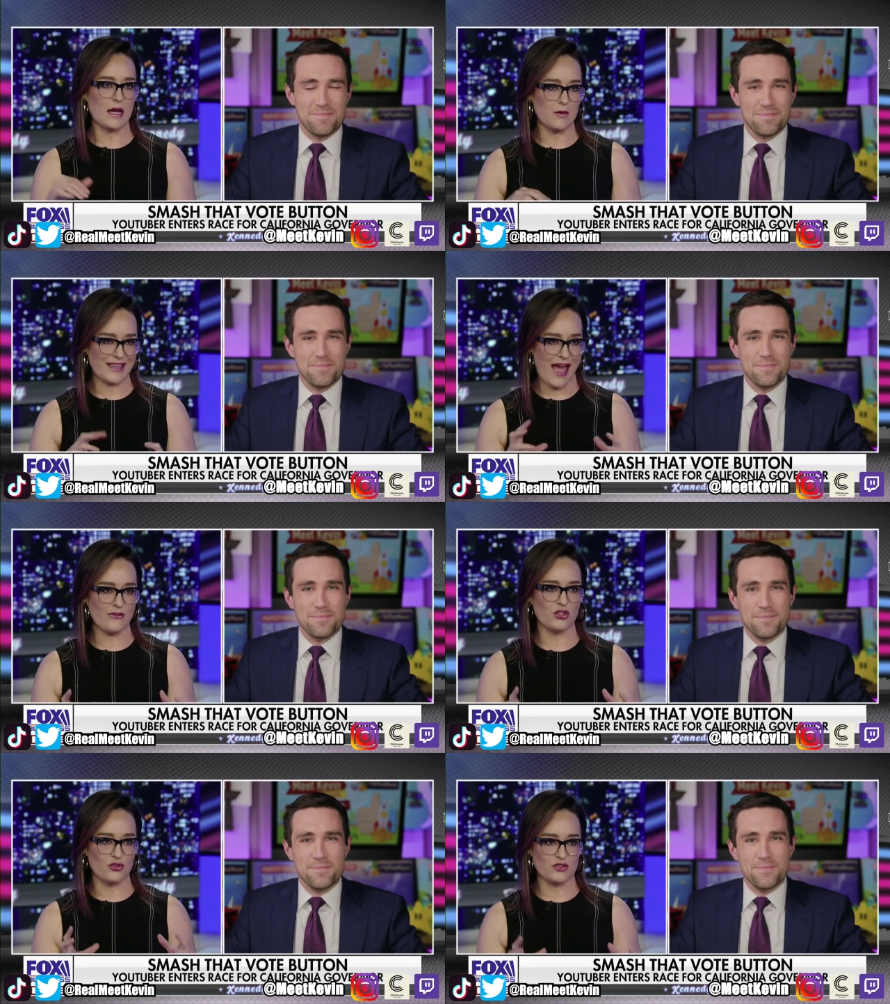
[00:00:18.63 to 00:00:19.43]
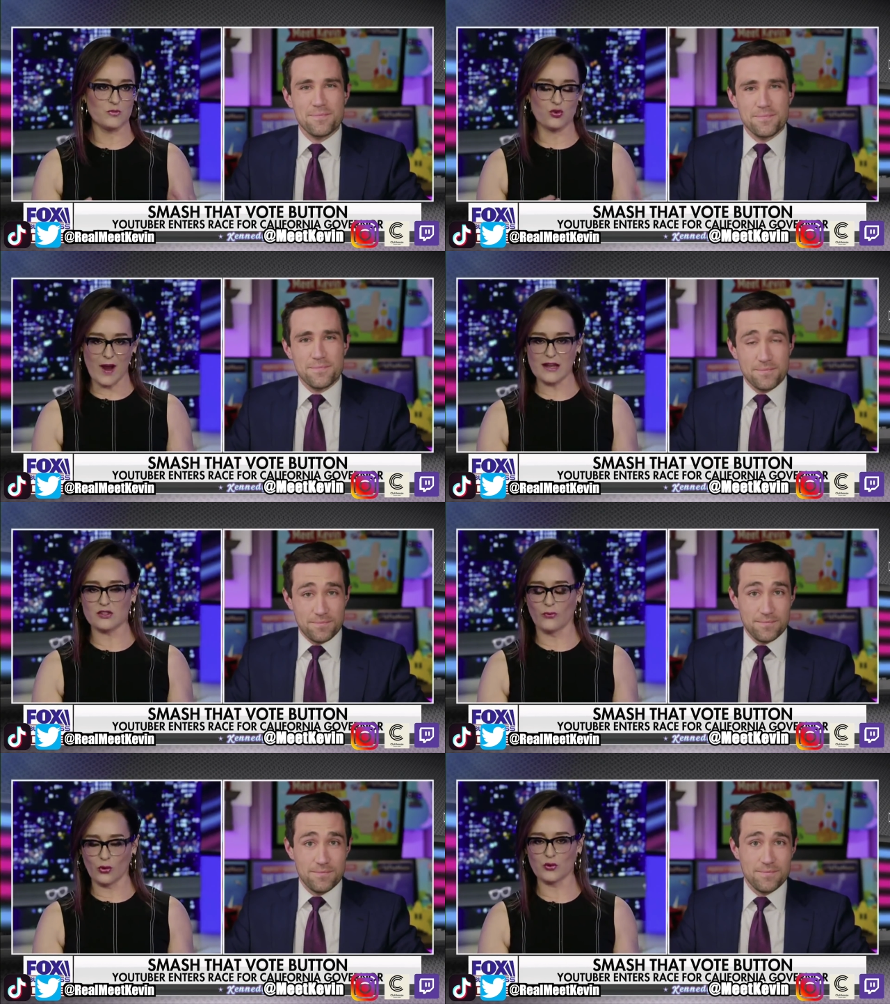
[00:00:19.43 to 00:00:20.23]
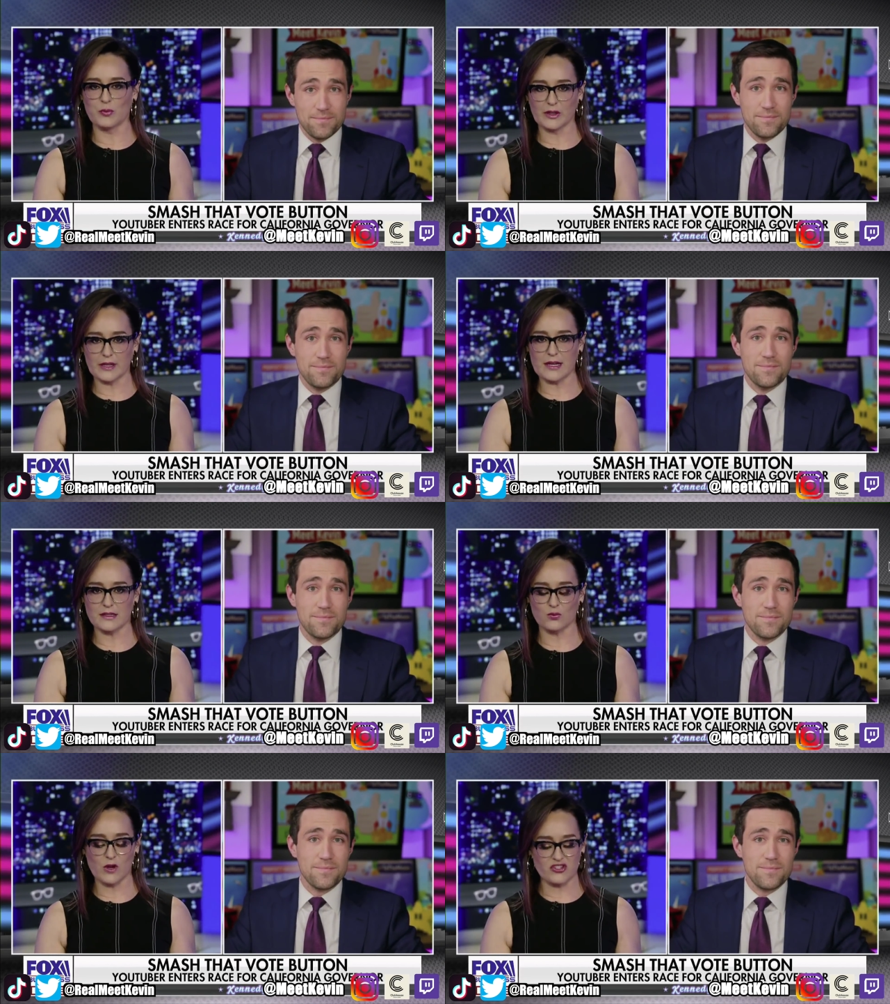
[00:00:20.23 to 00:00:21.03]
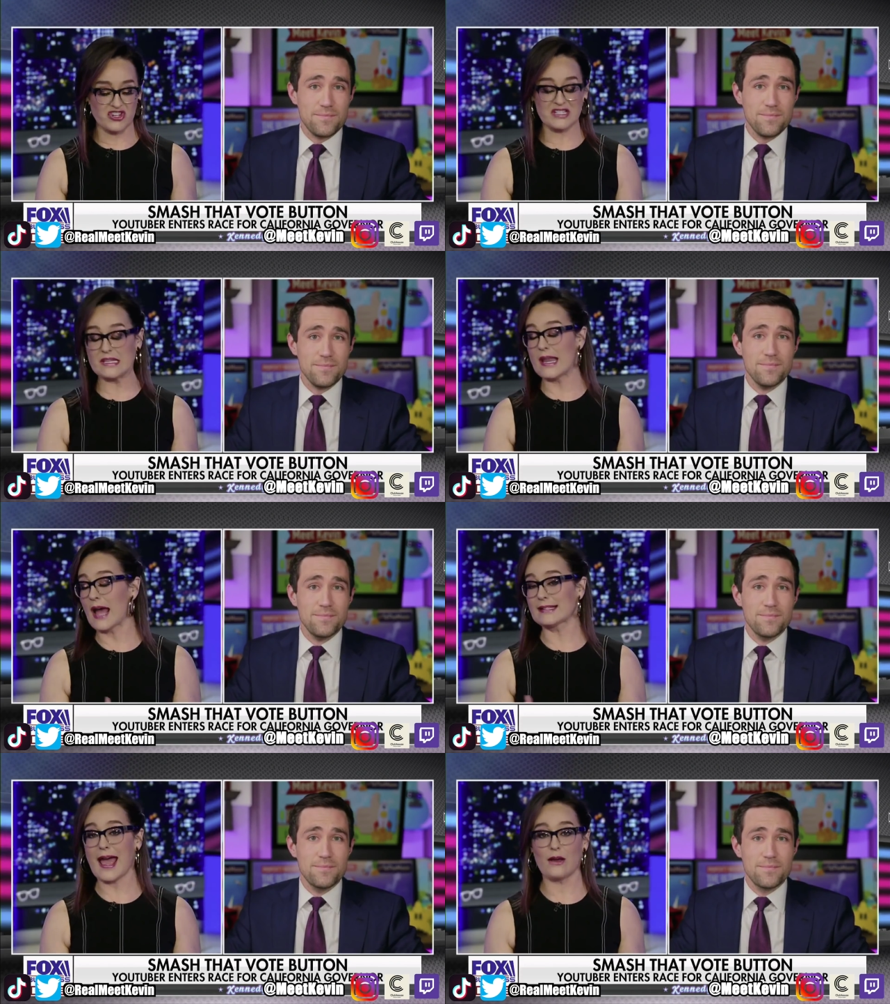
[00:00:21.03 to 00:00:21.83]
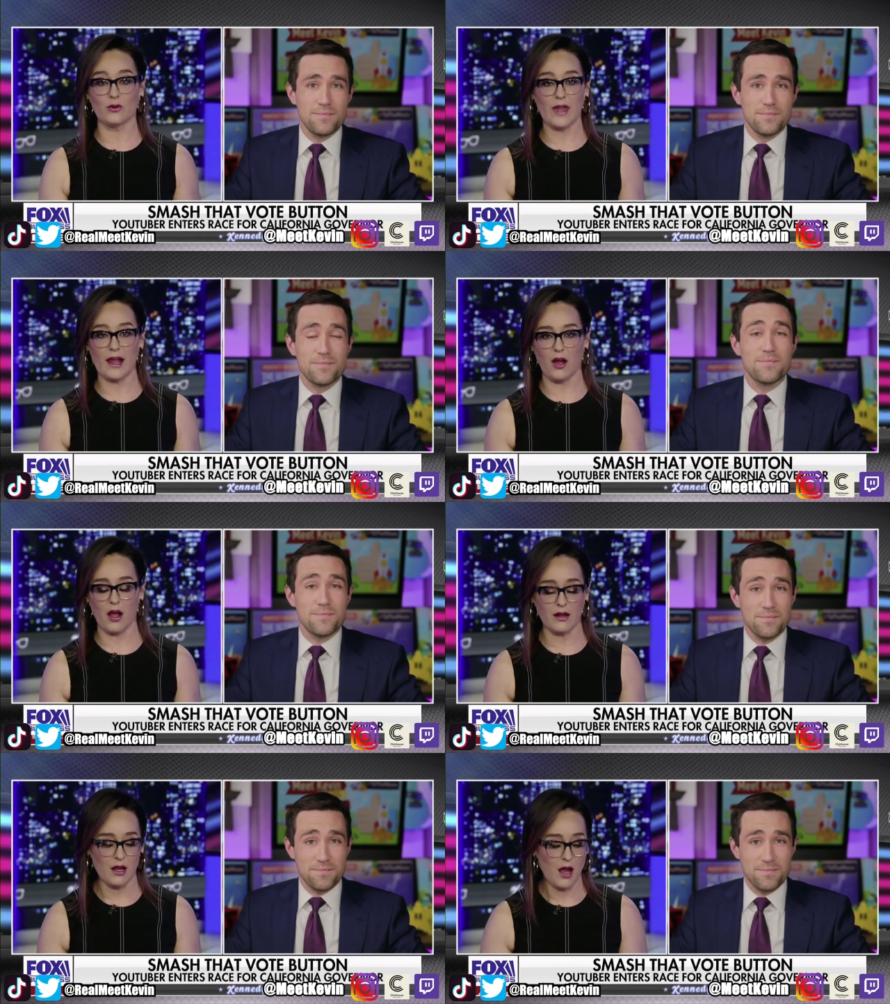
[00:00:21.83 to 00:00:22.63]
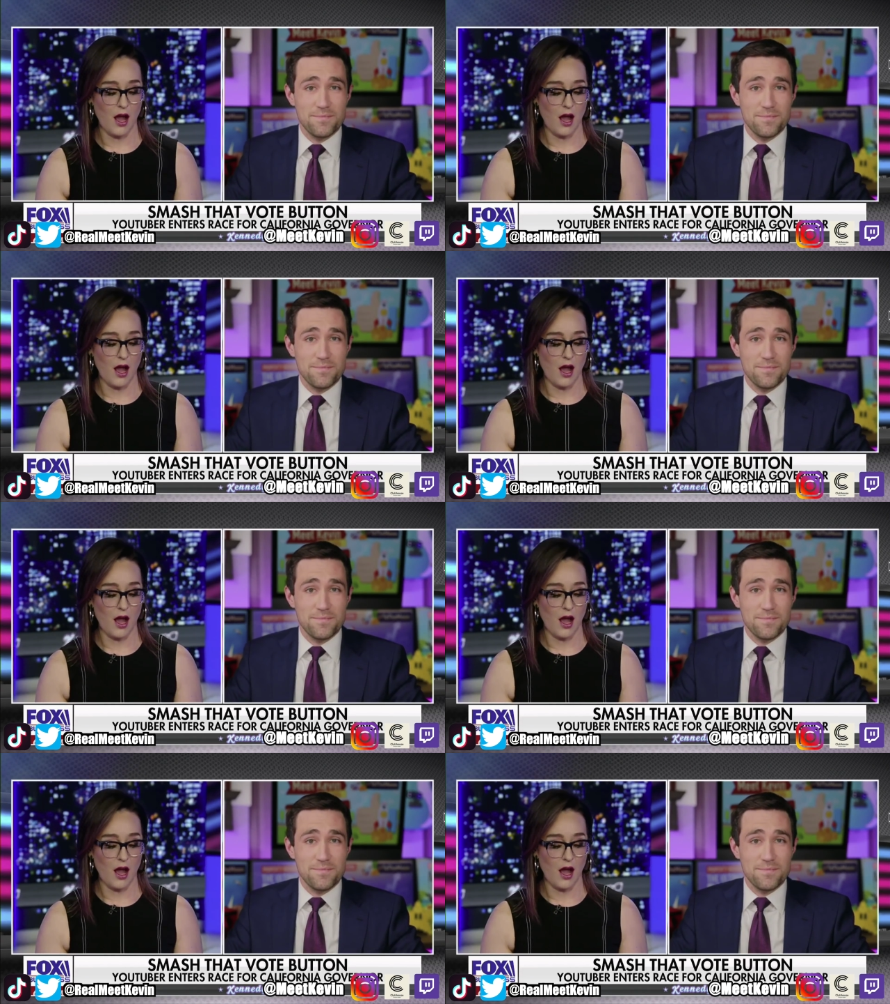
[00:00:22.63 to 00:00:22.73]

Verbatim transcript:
Speaker 1: Gavin Newsom's greatest vulnerabilities, which he has not tackled head on.